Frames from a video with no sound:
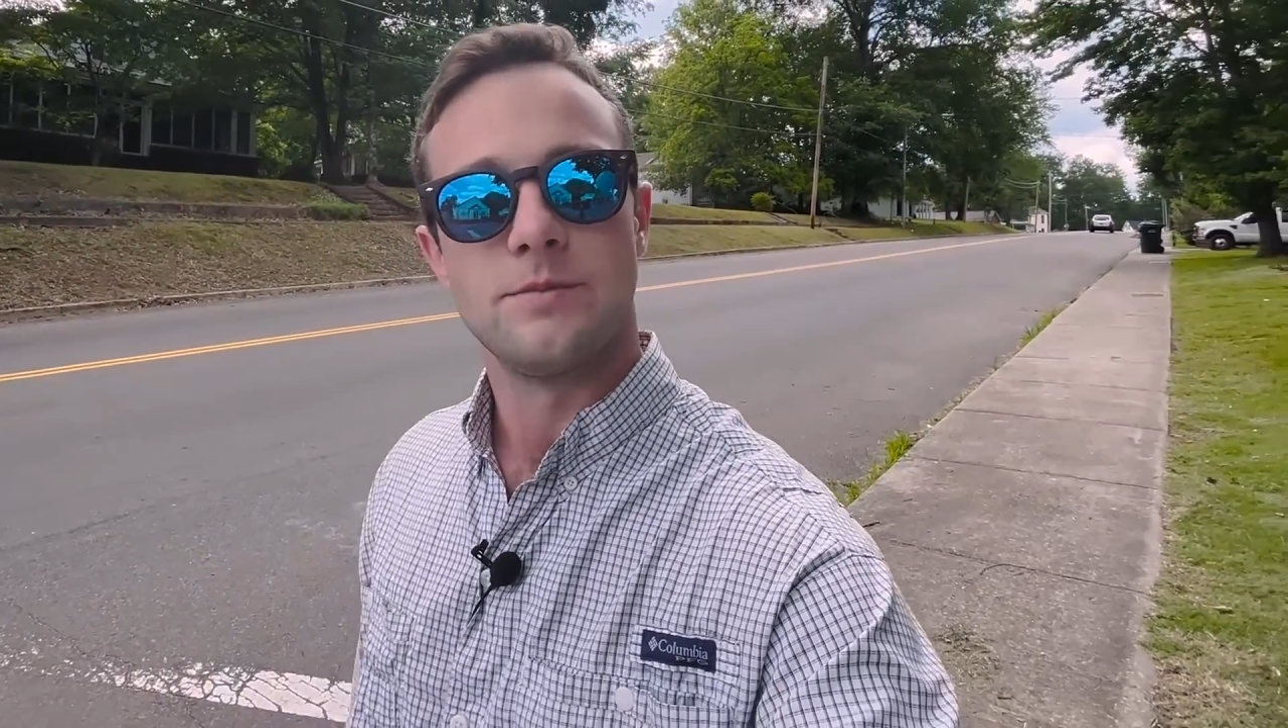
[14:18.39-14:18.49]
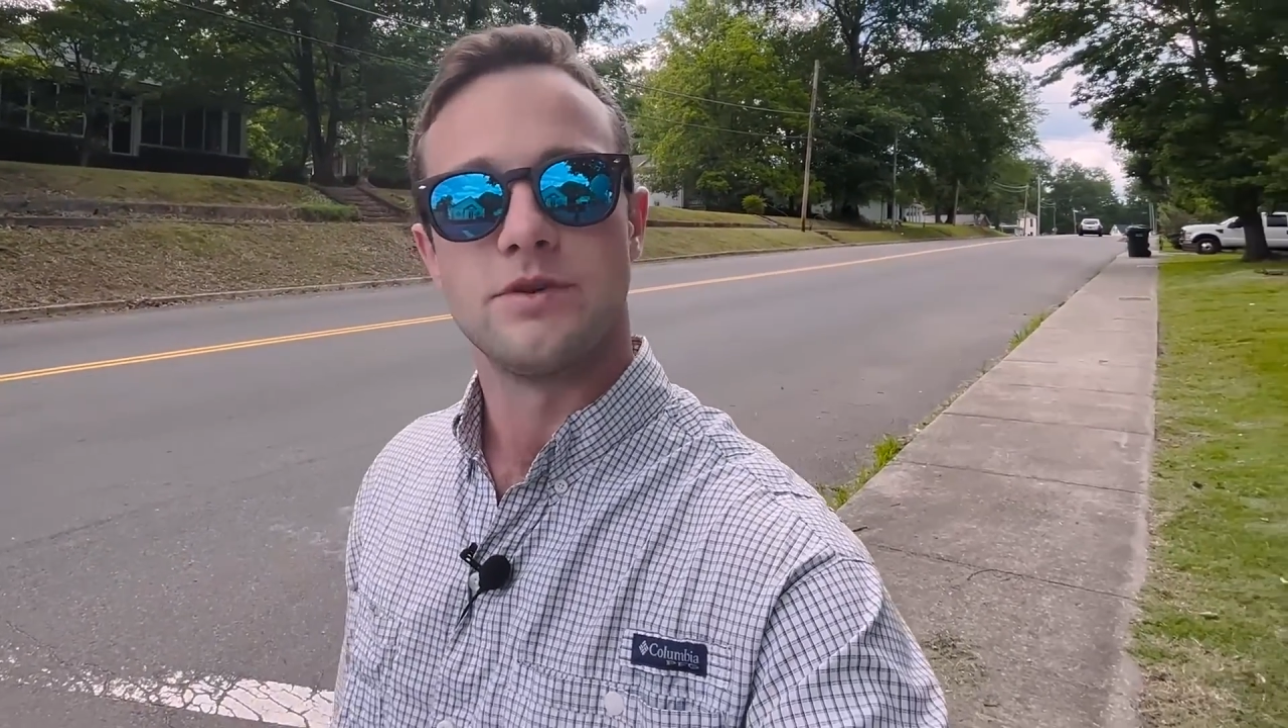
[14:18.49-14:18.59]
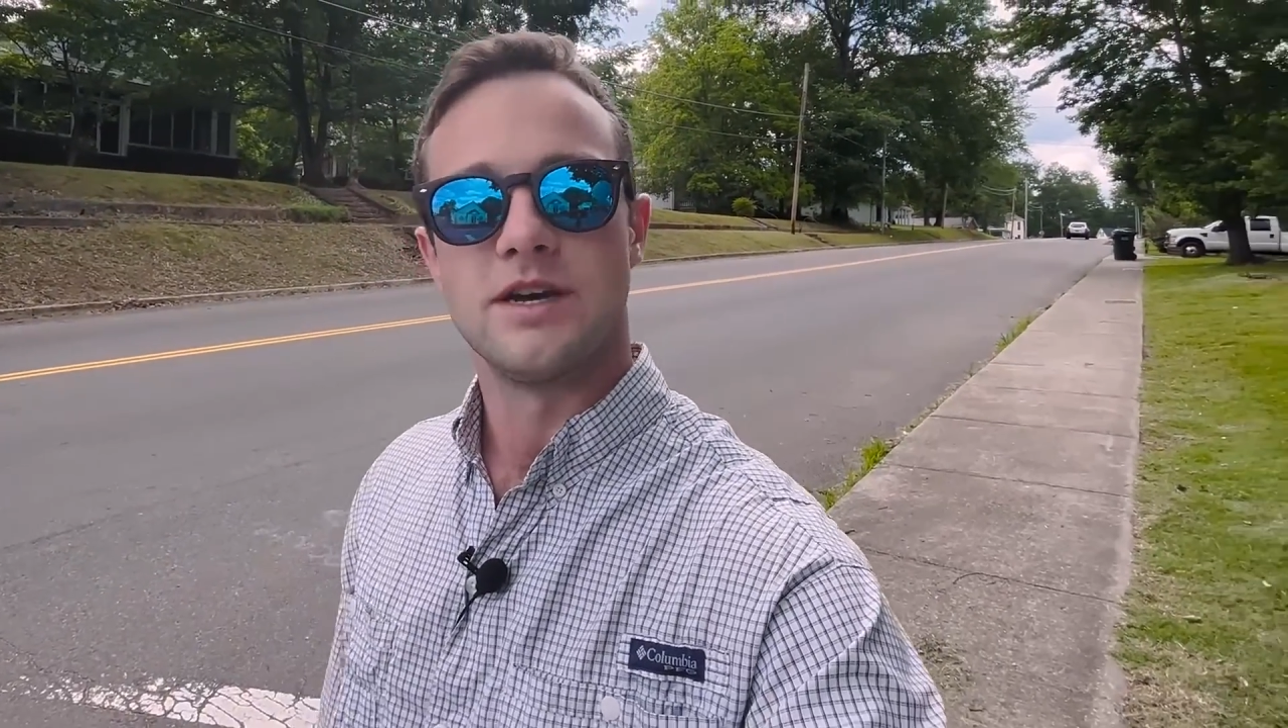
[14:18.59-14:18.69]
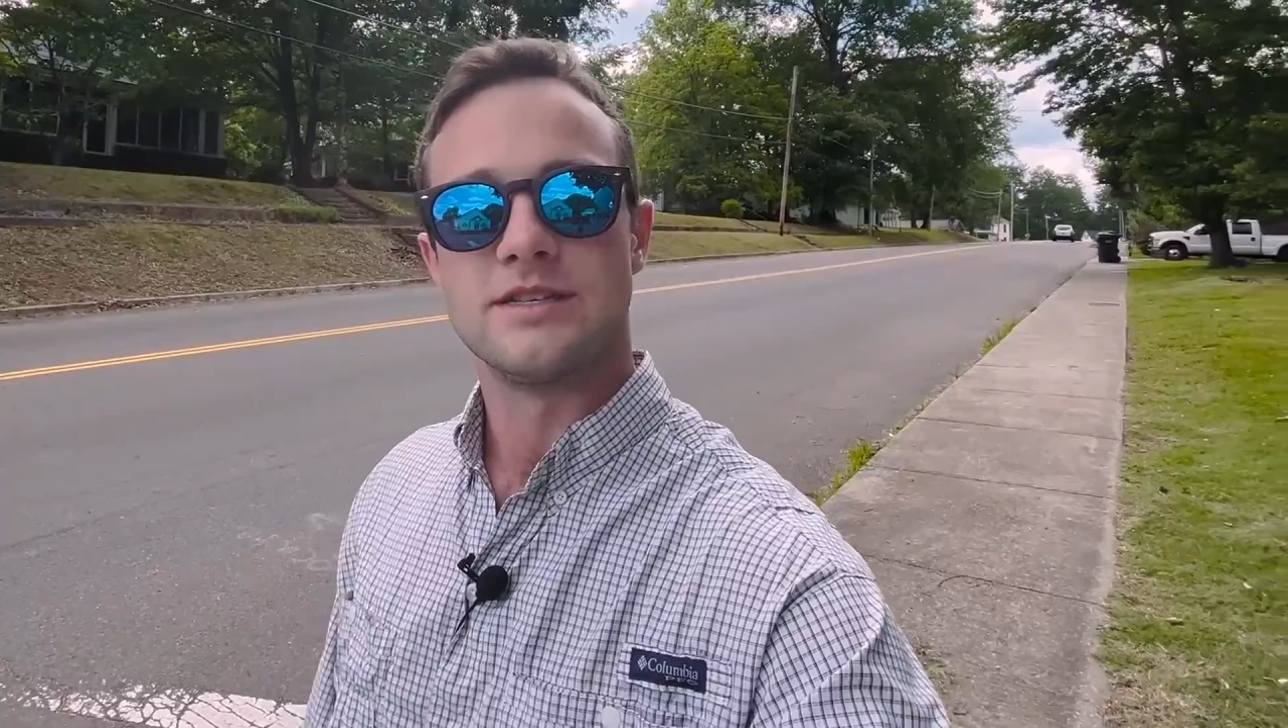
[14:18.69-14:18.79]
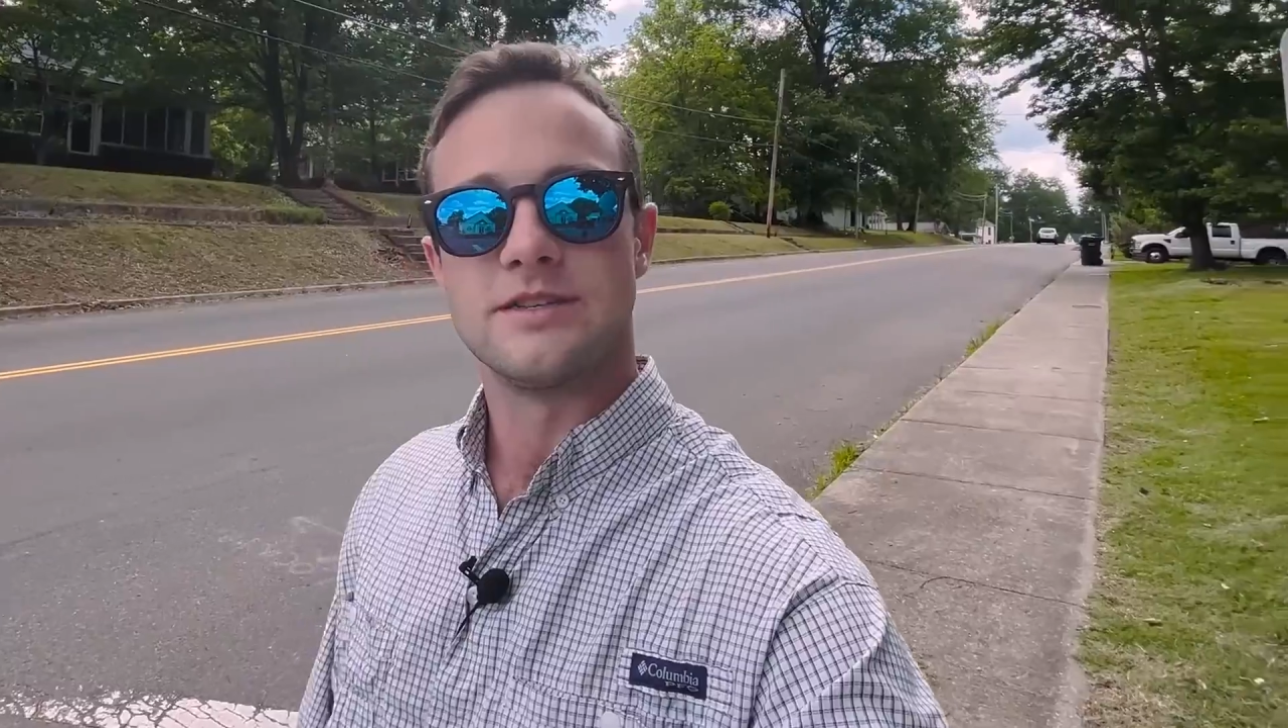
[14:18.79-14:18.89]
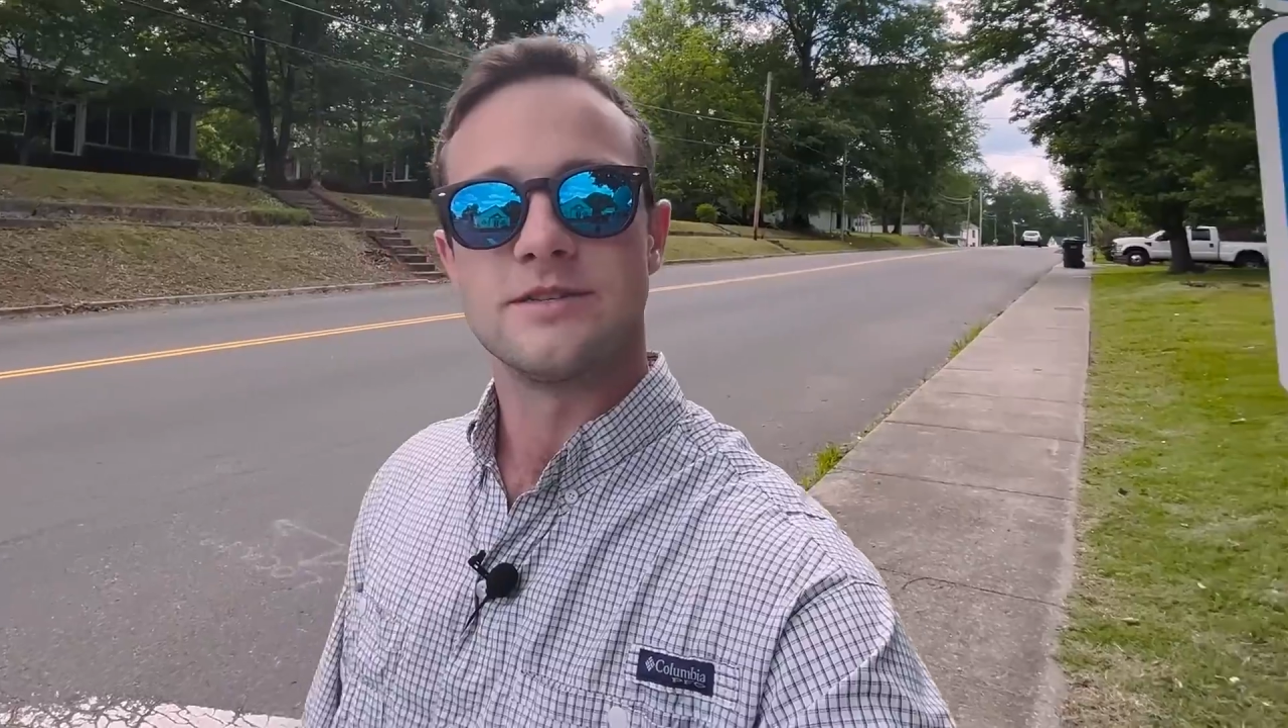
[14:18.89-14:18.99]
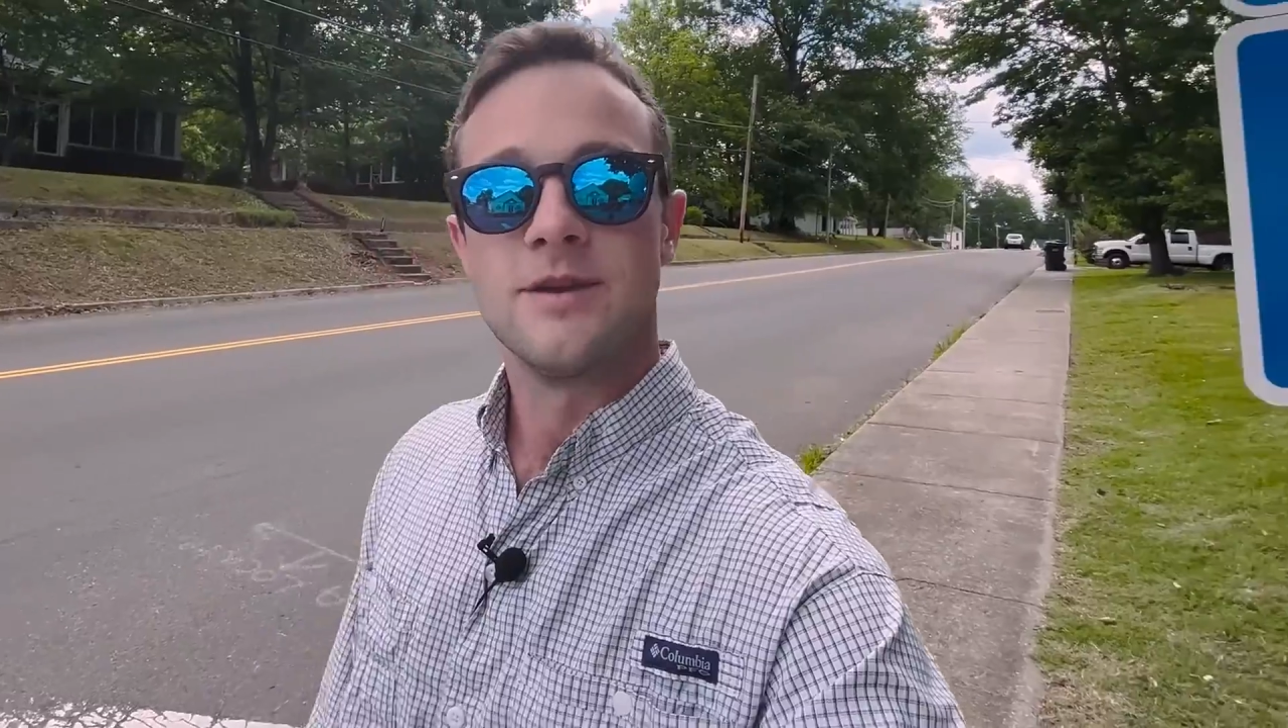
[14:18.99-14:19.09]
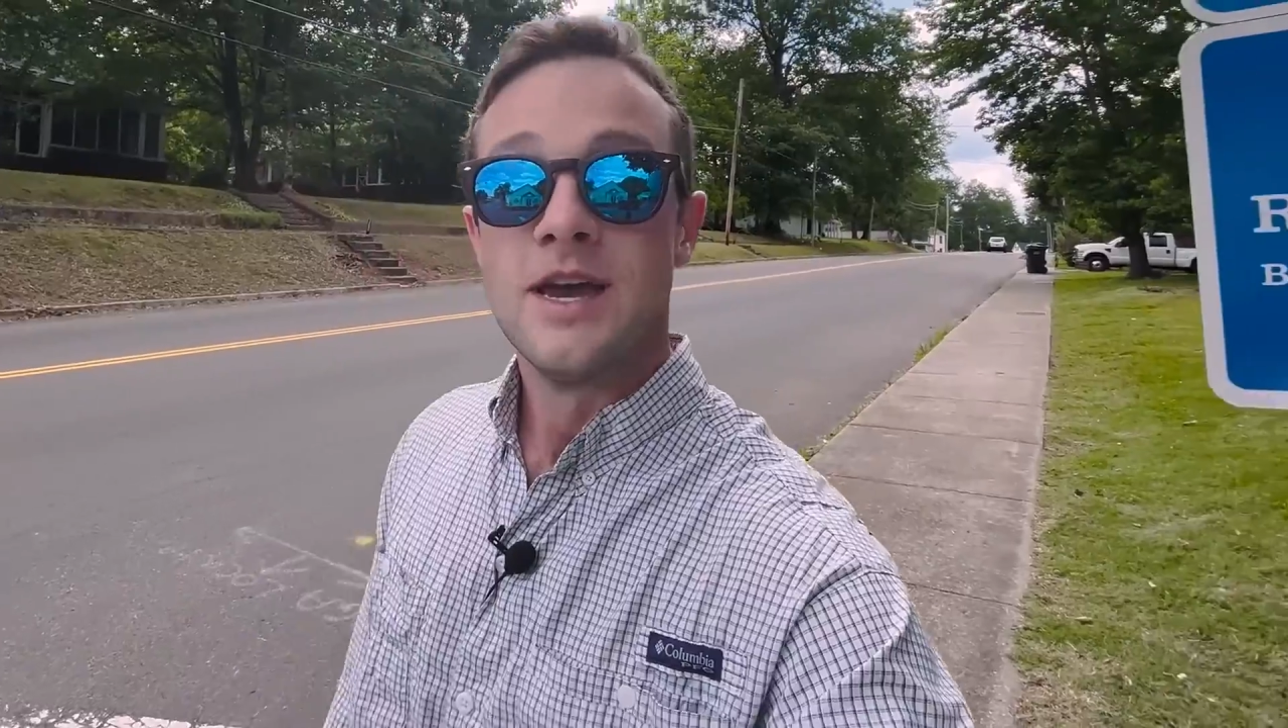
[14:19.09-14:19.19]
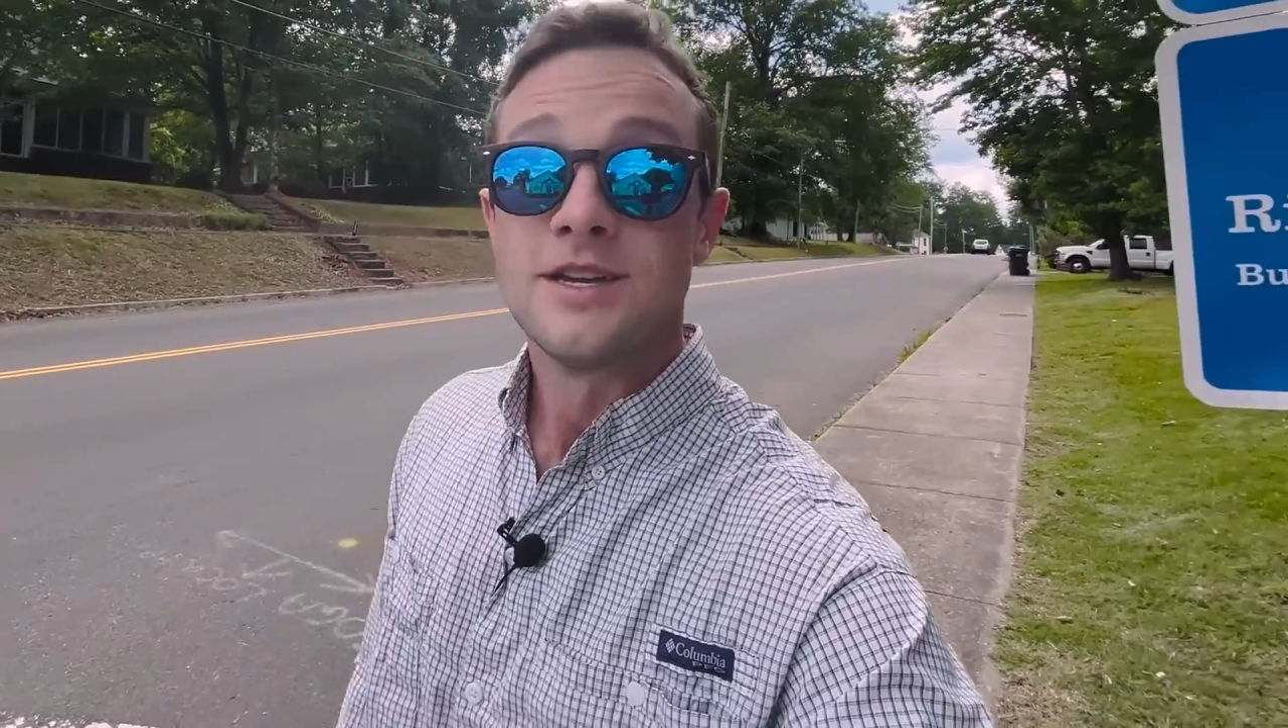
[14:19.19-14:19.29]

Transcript: places.